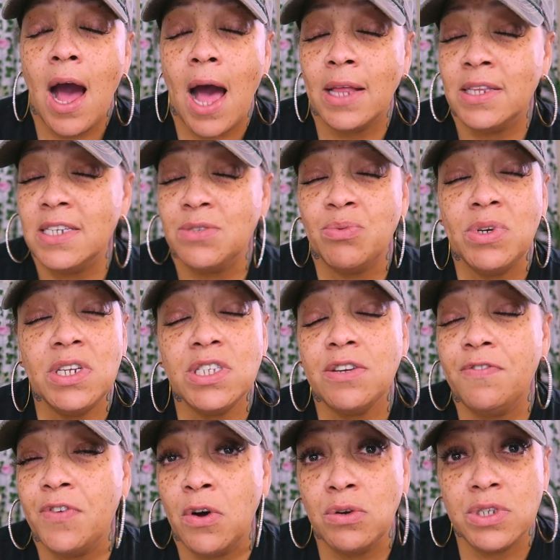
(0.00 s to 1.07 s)
Uh, this one is
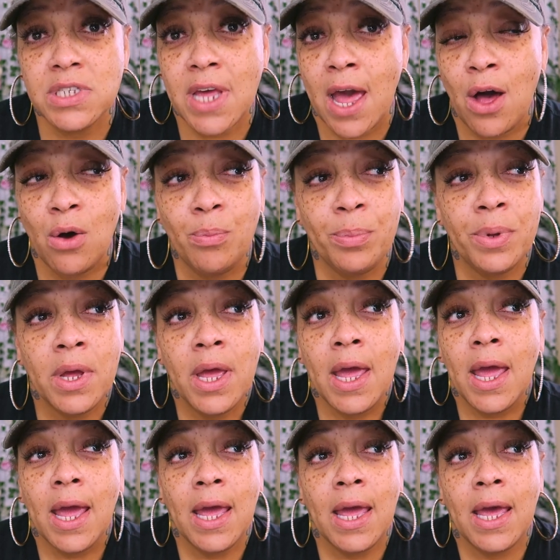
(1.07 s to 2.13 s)
a faux scalp,
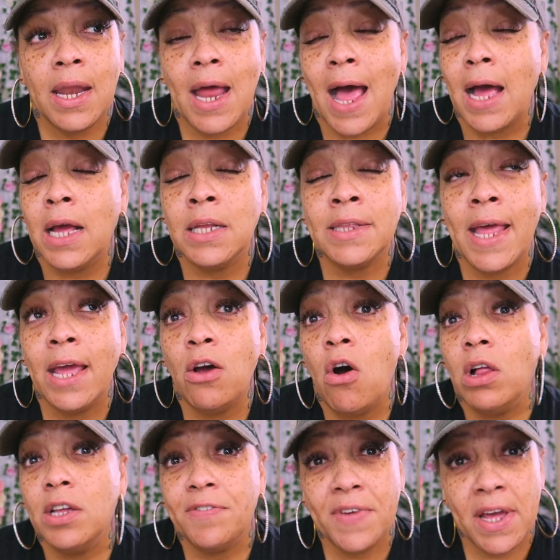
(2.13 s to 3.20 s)
and I they
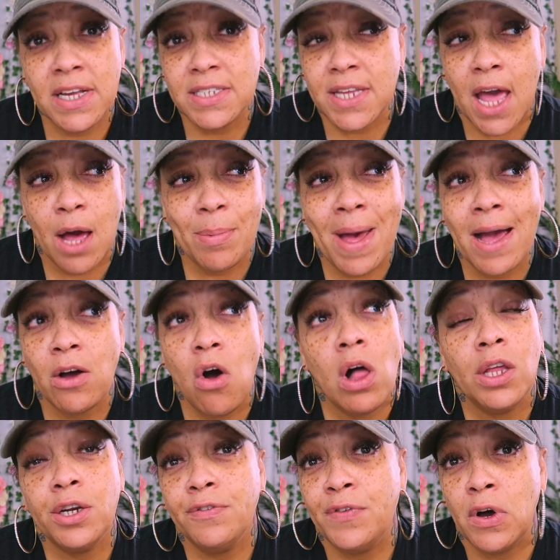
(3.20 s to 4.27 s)
call it fake scalp. I
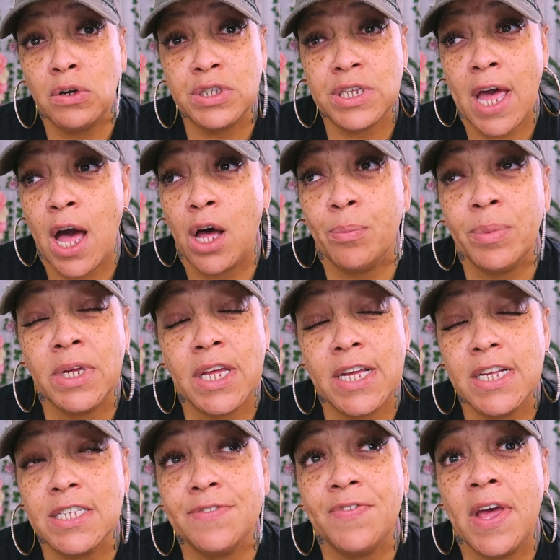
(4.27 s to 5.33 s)
call it a faux scalp
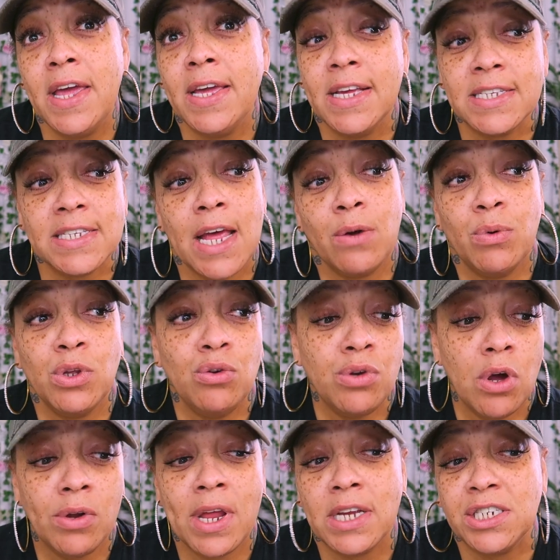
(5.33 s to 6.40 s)
because fake is like when you
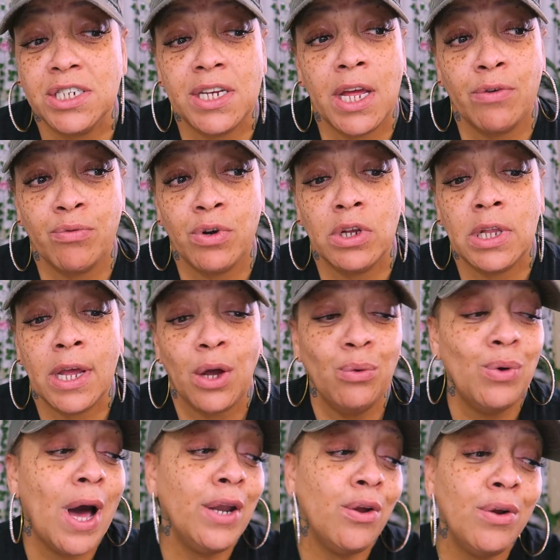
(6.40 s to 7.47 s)
know that shit ain't real. Like,
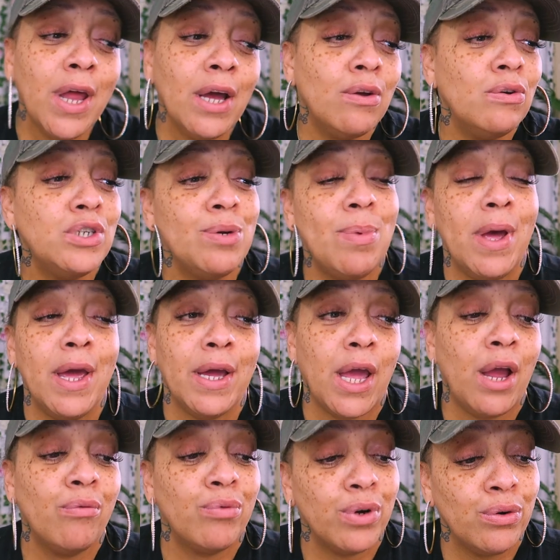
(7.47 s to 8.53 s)
oh, I know that Gucci bag
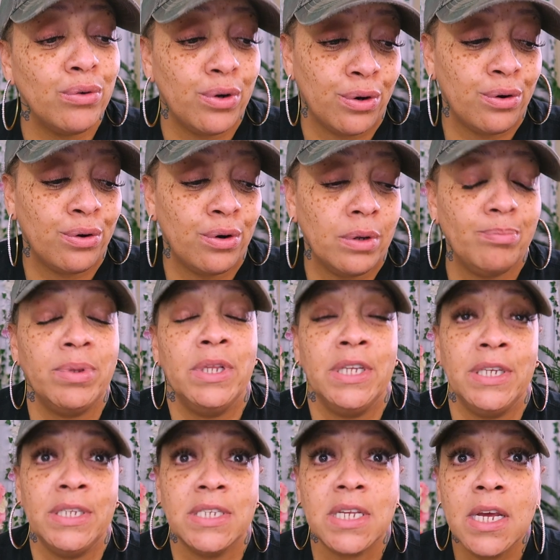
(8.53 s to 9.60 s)
ain't real, girl.
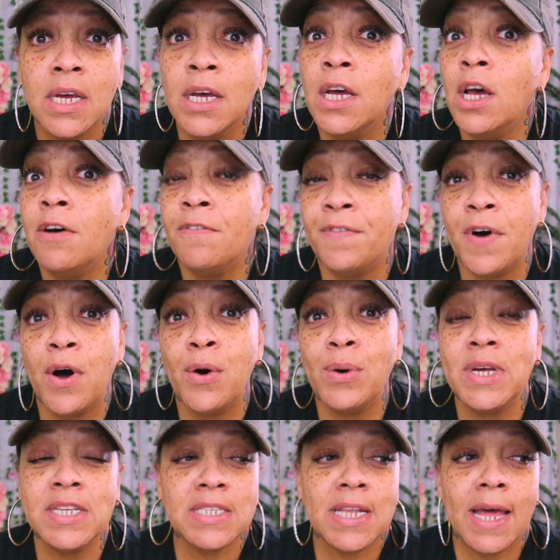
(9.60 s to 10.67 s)
Please.
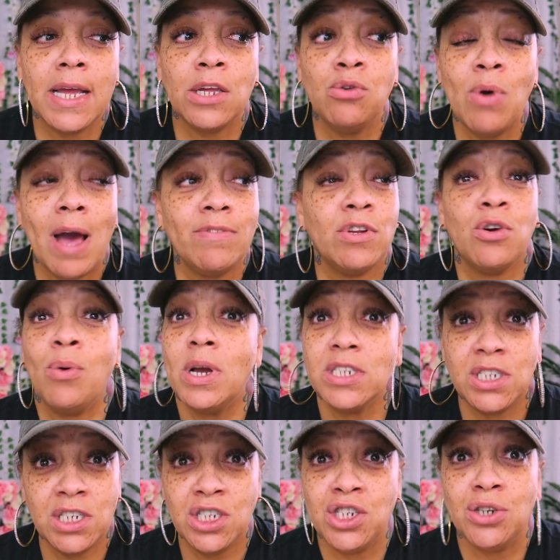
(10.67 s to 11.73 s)
Faux is like you have to
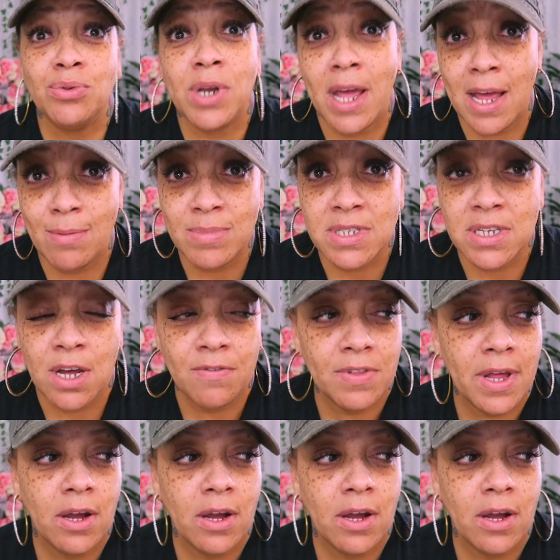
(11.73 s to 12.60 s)
question it your damn self.